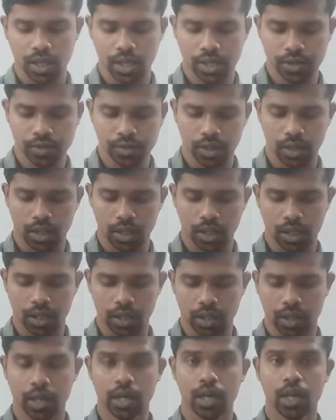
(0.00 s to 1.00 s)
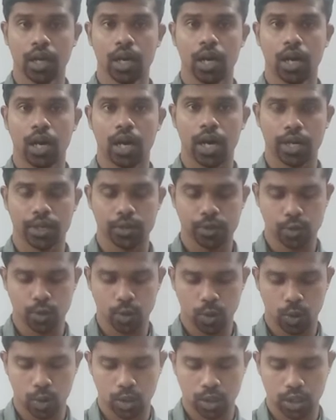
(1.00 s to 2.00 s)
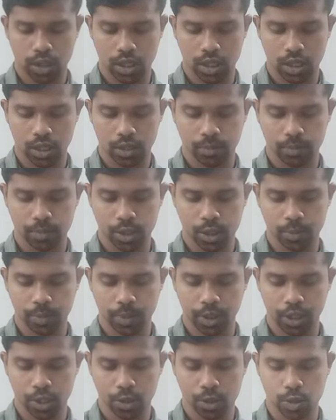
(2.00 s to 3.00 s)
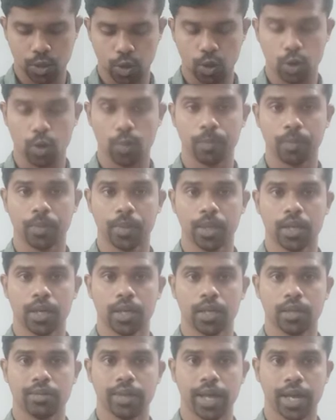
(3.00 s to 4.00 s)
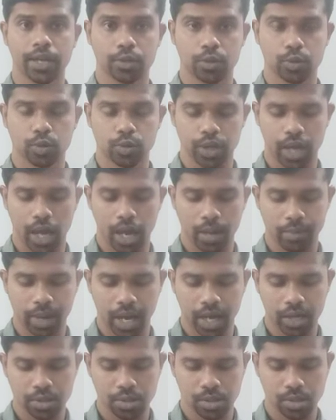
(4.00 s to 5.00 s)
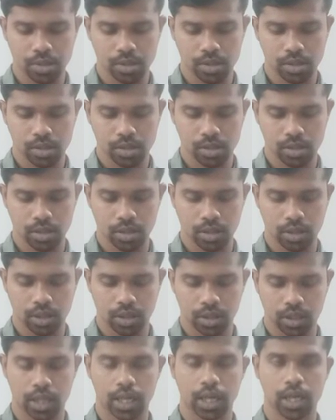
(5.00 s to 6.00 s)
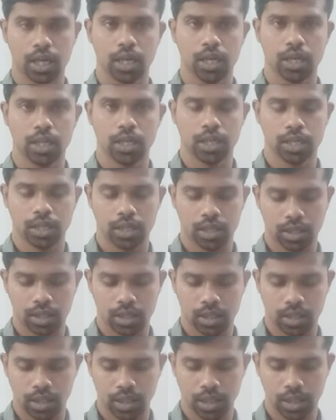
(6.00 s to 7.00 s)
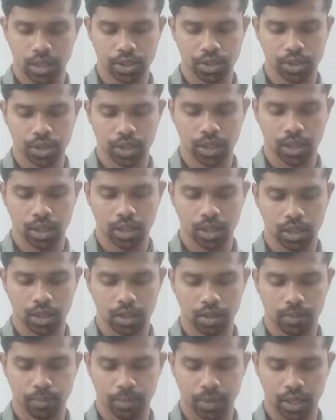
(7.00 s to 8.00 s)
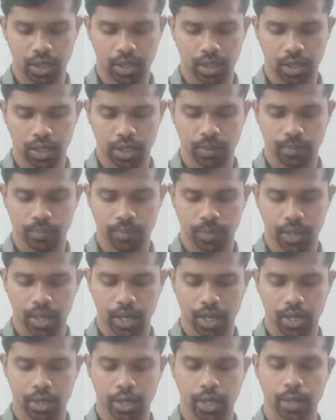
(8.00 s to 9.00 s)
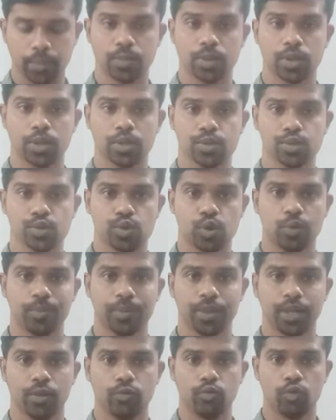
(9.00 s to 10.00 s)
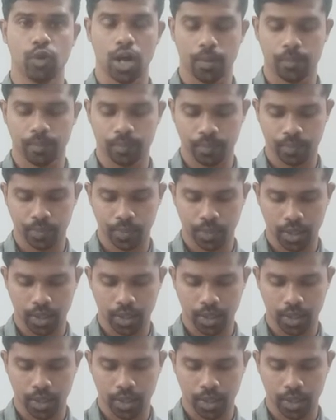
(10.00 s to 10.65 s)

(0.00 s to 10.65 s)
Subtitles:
is heard, and sore must be the storm that could abash the little bird and kept so many warm.